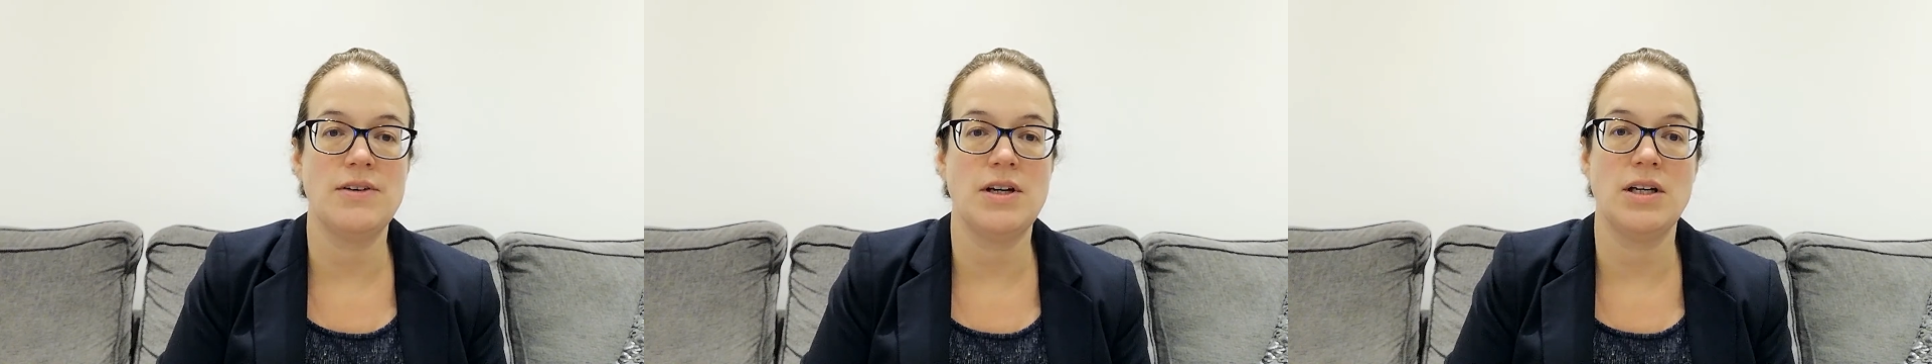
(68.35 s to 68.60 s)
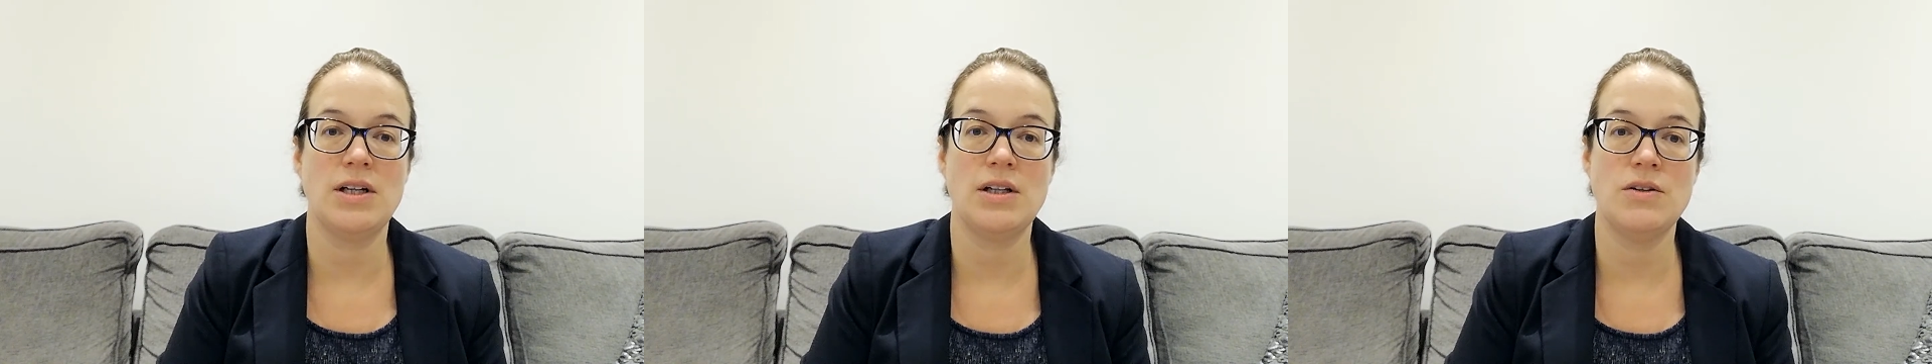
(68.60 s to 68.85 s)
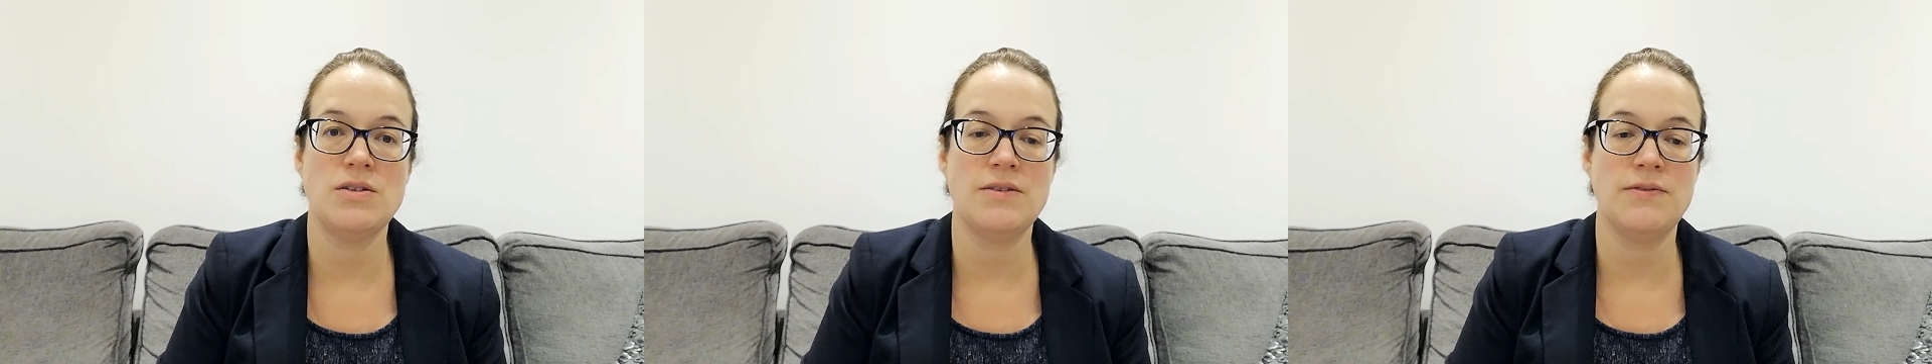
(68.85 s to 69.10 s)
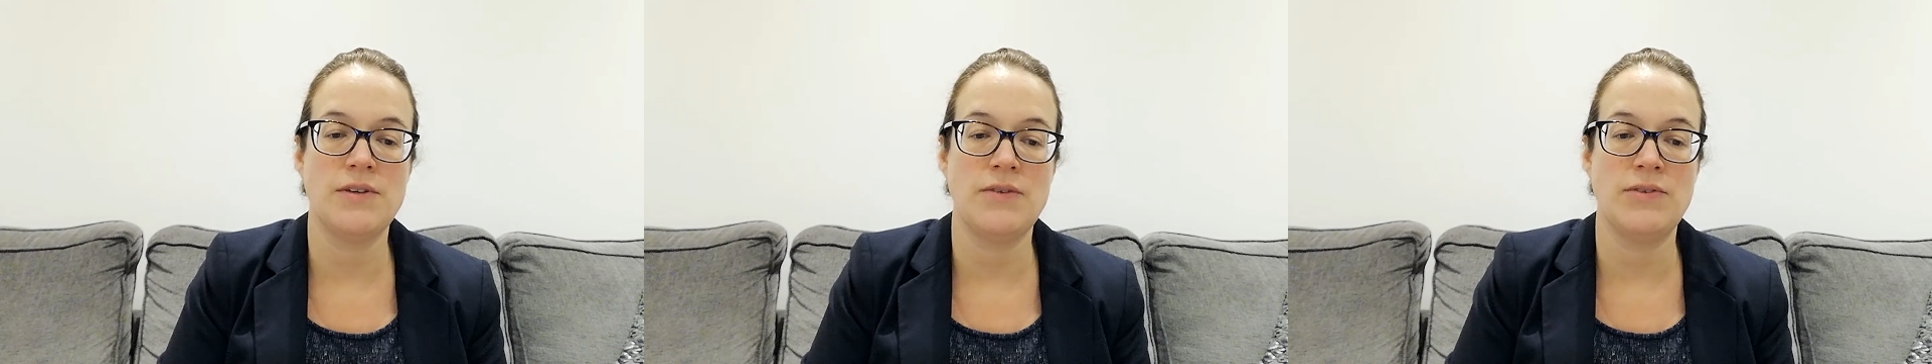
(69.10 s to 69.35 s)
and
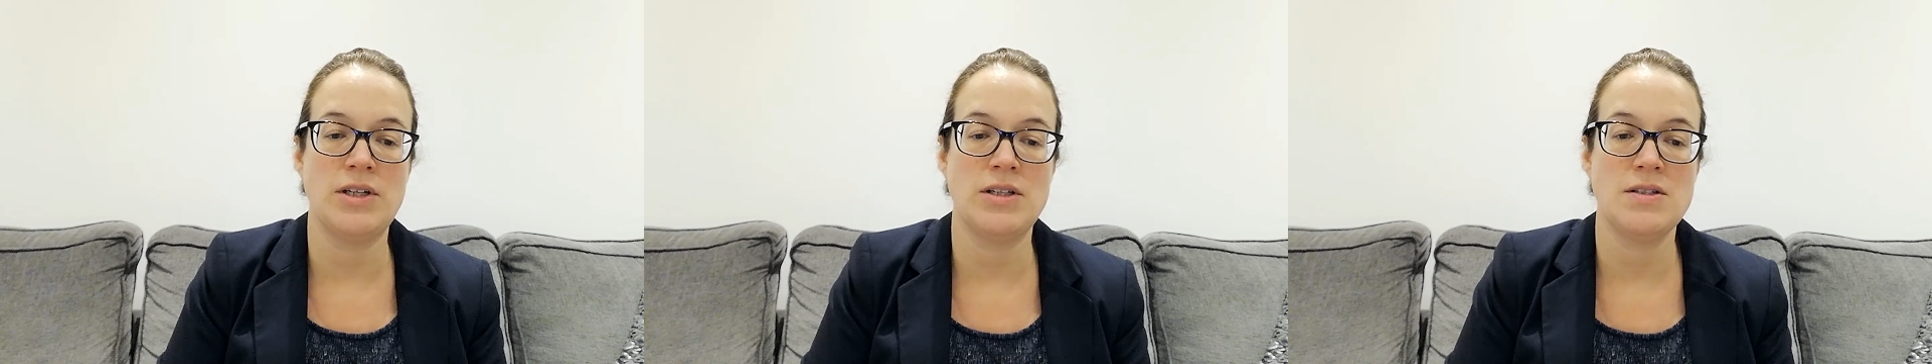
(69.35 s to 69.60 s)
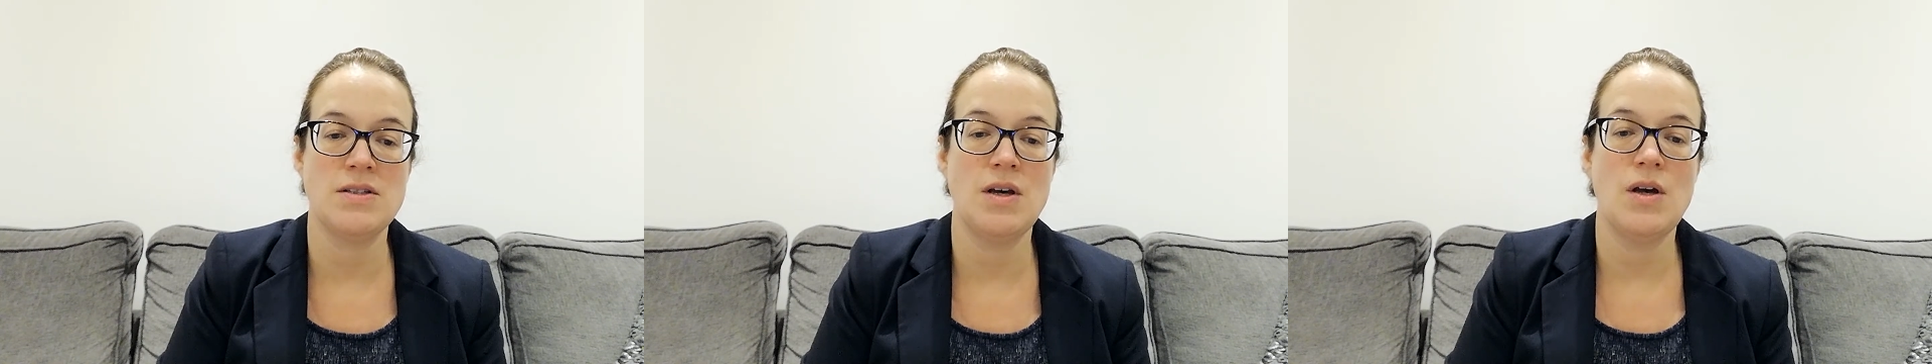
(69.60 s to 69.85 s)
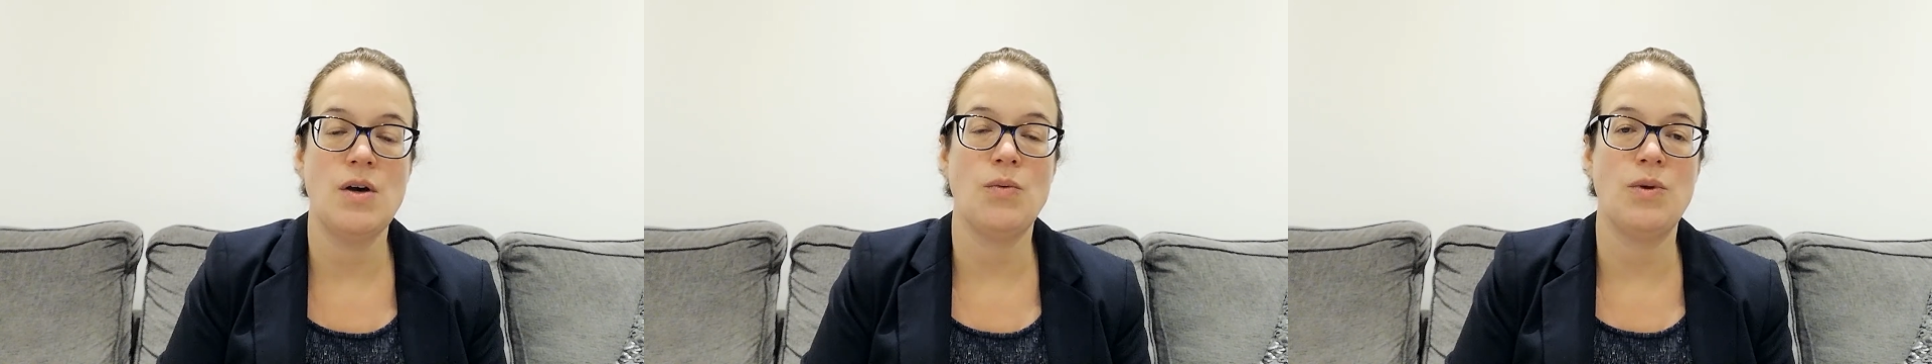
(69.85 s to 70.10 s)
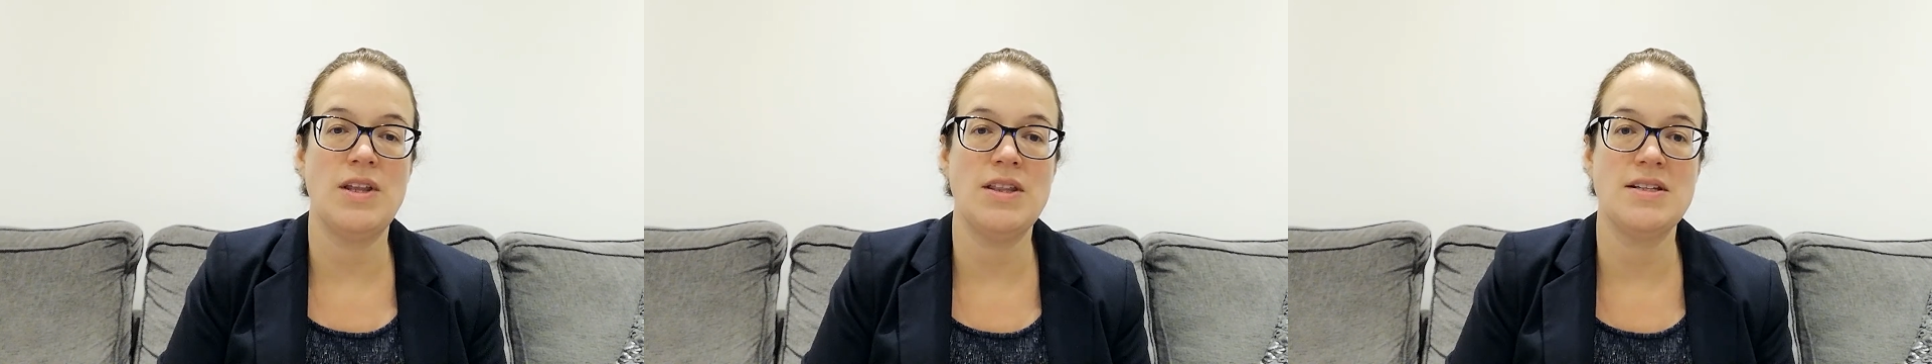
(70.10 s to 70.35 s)
inclusive governance
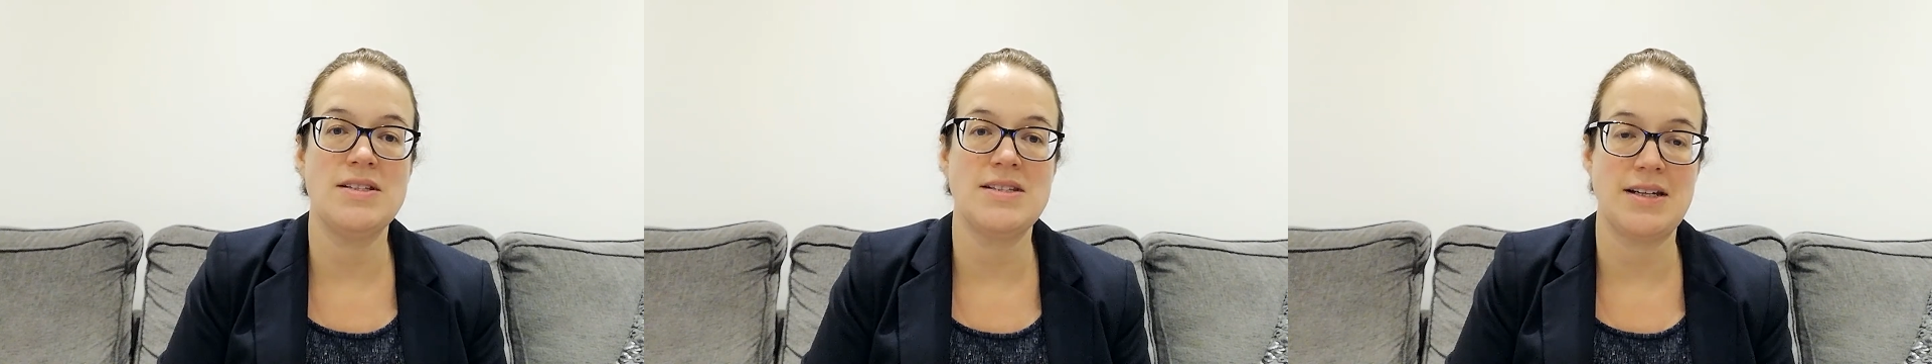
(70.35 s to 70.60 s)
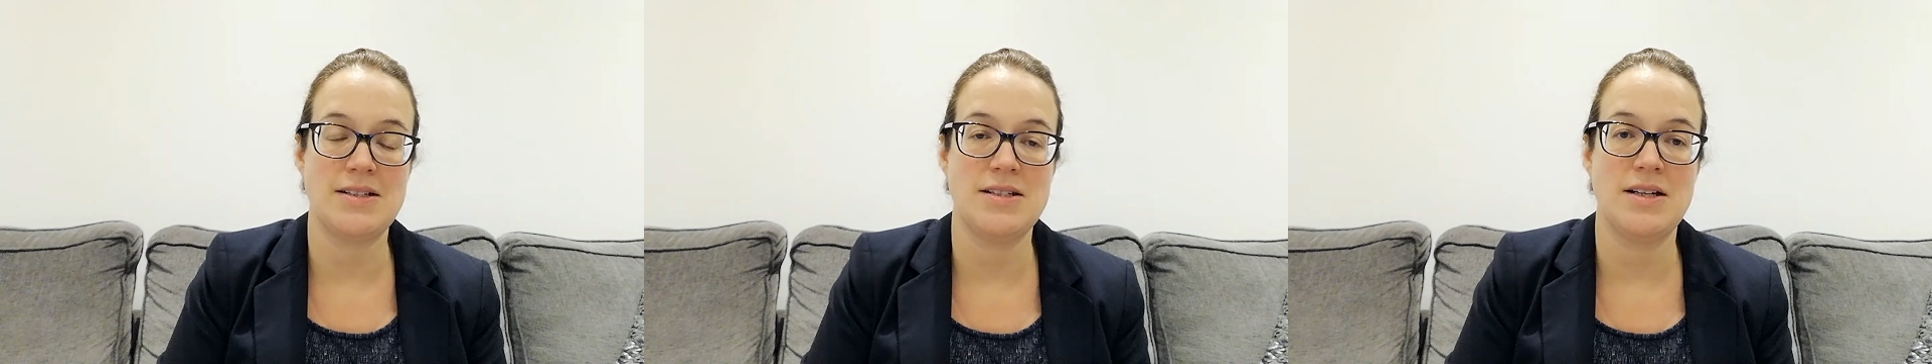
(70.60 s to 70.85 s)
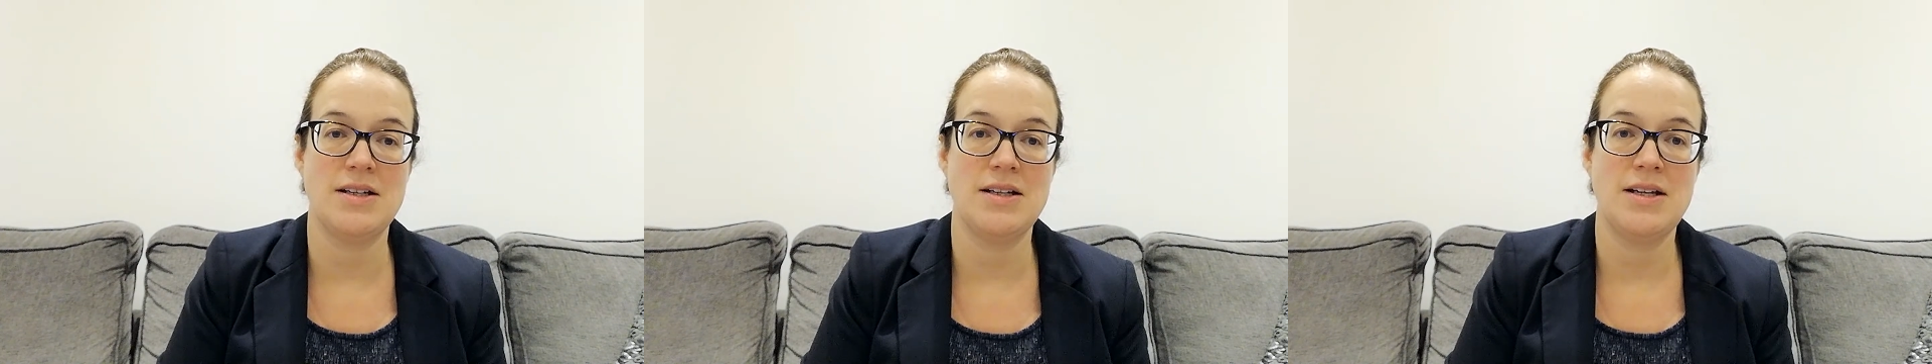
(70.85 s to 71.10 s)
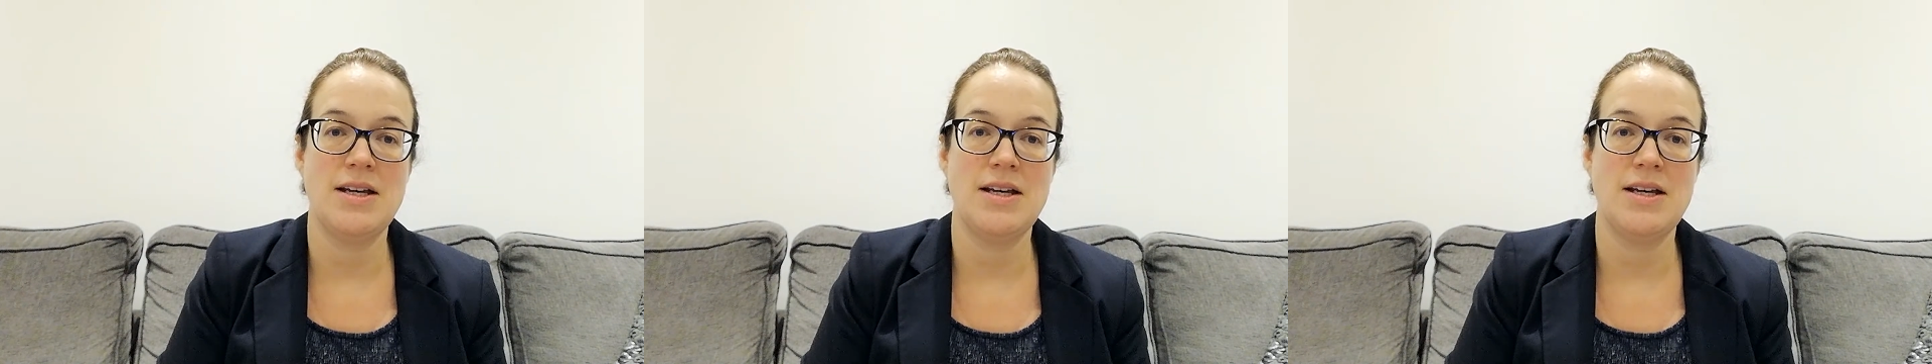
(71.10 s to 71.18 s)
within the sector